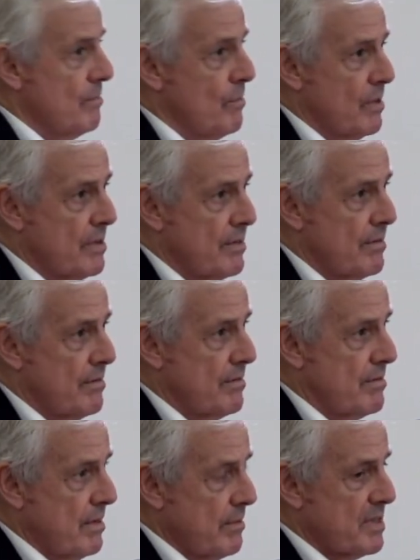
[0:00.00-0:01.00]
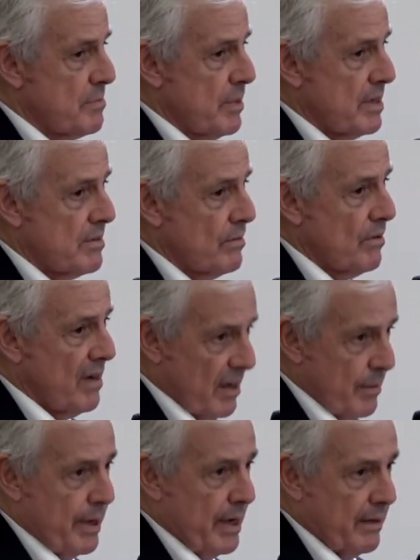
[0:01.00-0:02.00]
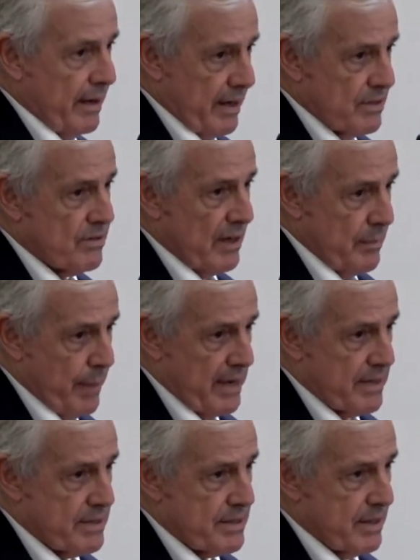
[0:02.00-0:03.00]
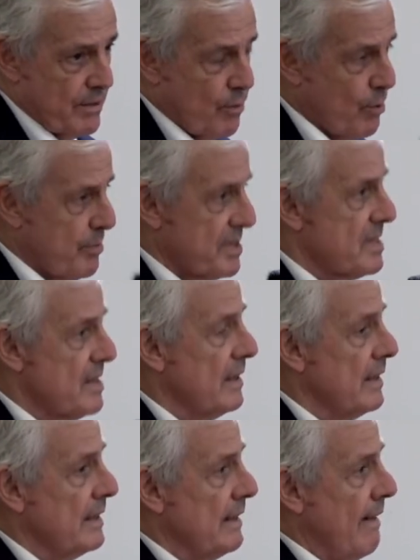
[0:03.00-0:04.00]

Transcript: what Jim has been talking about actually matters enormously.